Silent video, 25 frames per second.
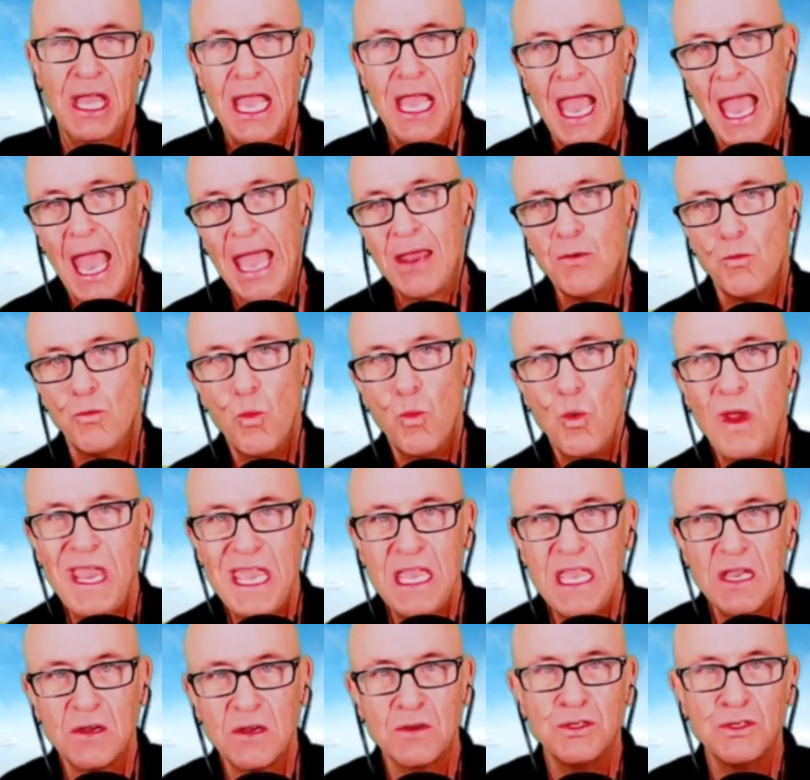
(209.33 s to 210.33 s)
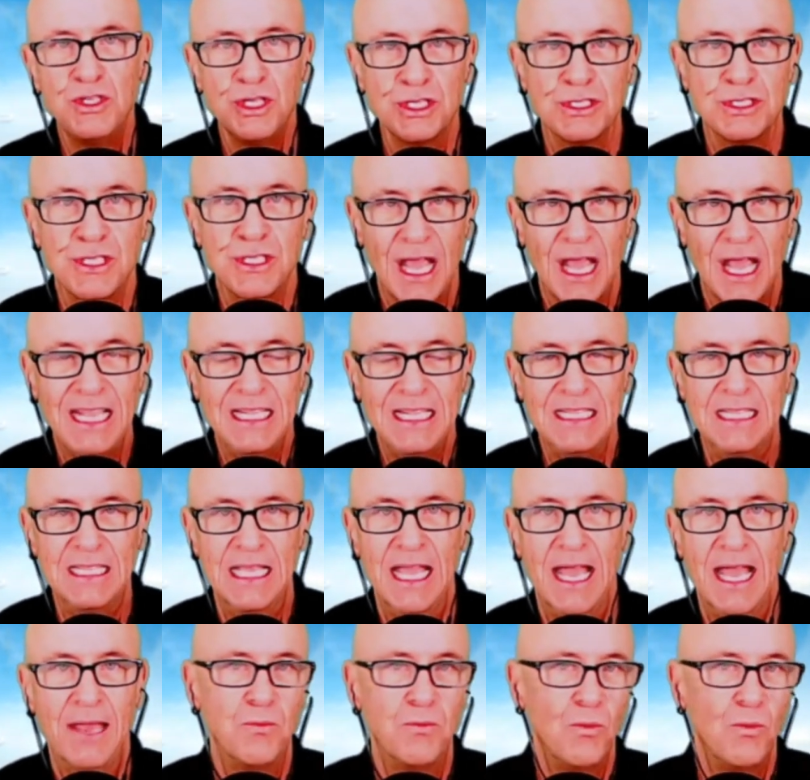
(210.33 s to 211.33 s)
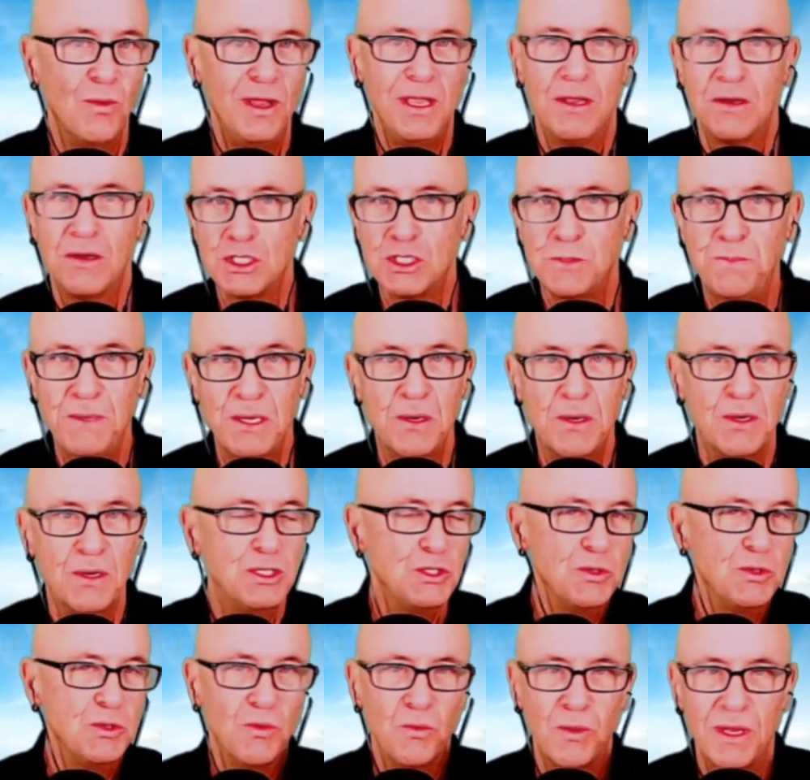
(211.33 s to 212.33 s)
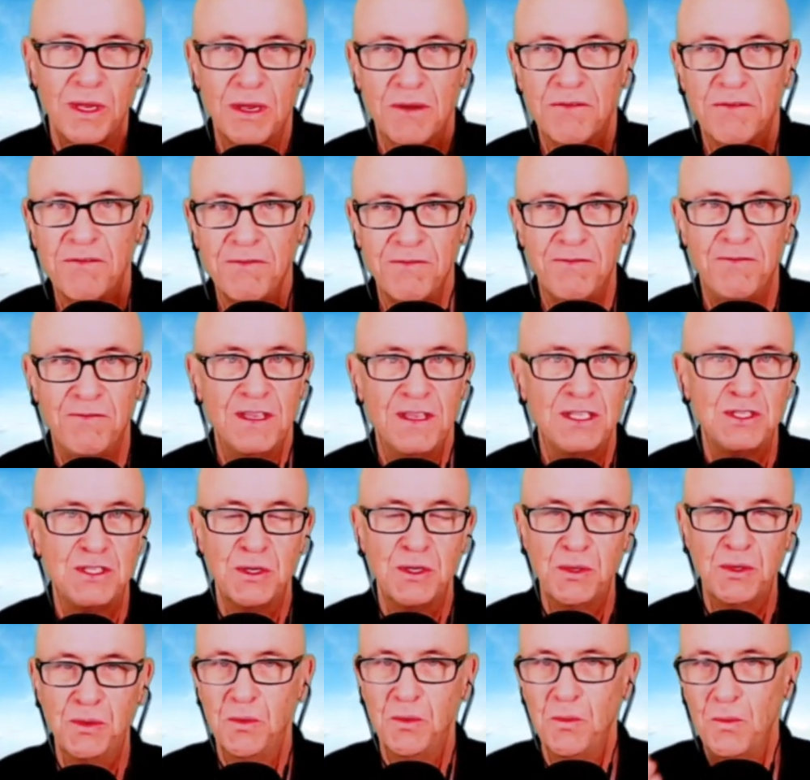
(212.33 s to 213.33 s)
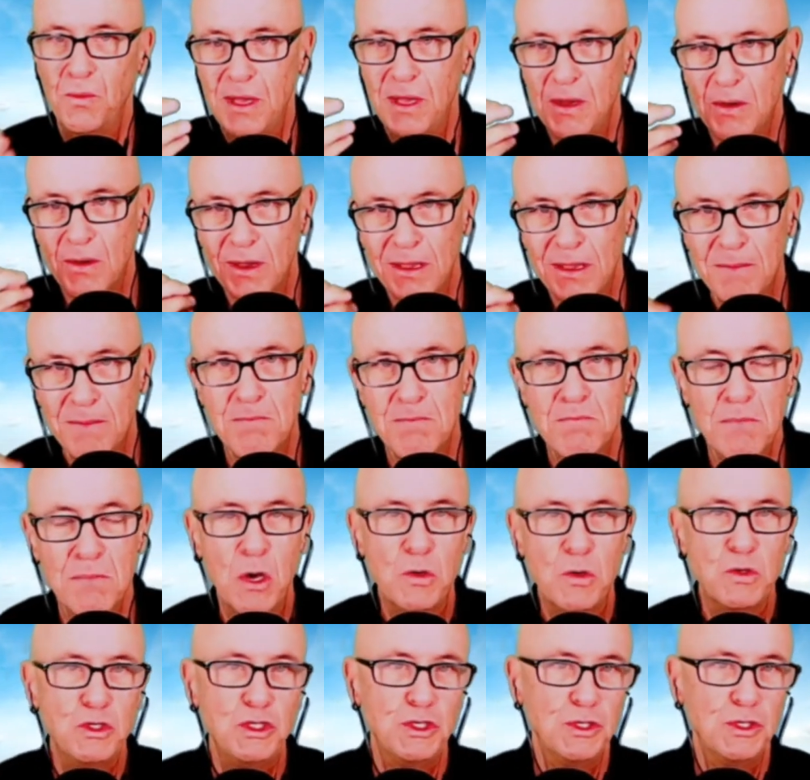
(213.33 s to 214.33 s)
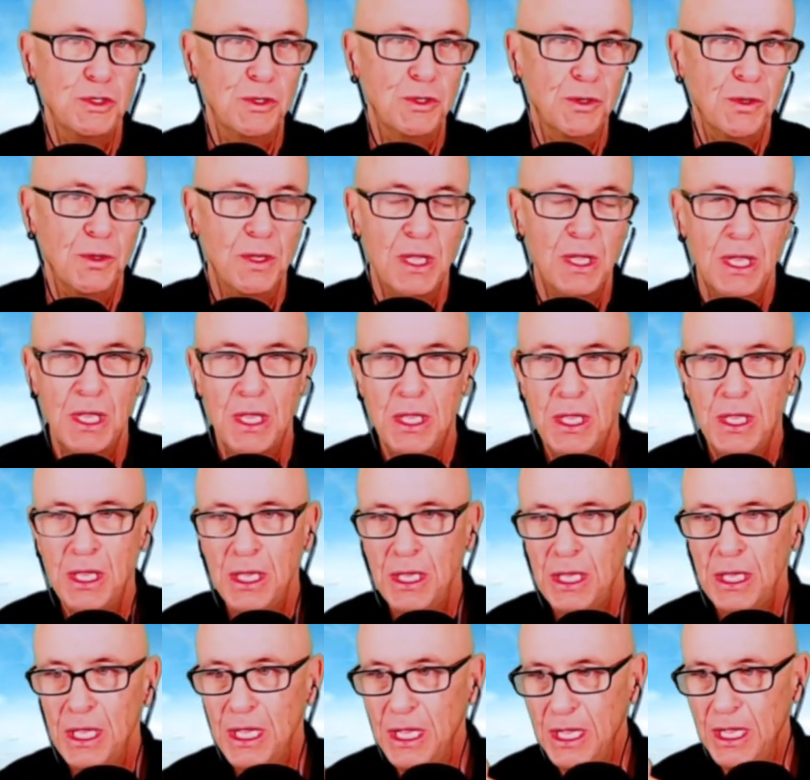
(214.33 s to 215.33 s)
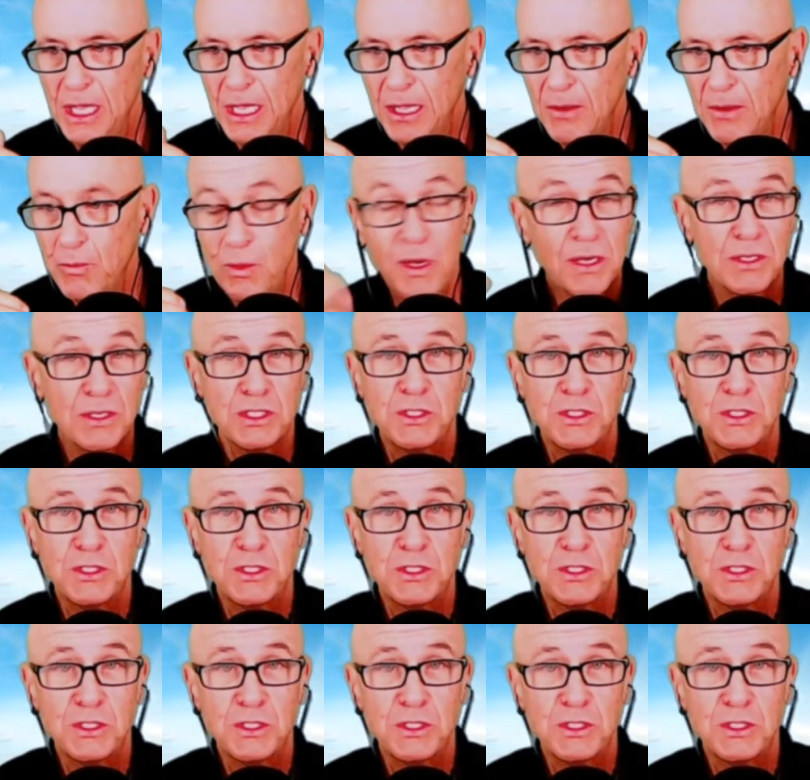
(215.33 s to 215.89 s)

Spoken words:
And we are just like that. We are spiritual. We are physical. We are emotional. We're